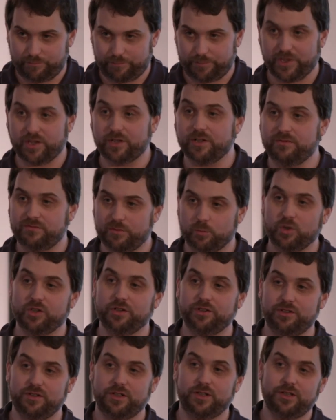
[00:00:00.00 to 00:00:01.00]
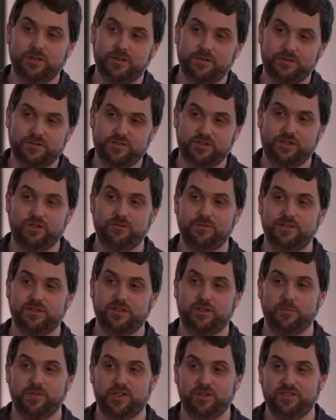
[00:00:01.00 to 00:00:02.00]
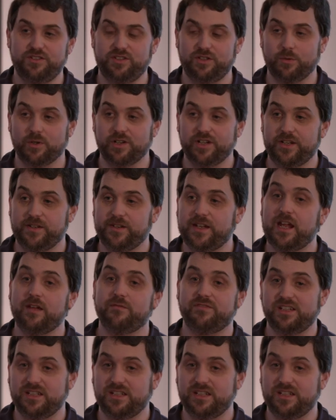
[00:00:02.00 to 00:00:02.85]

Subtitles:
by the wider security community quite in depth.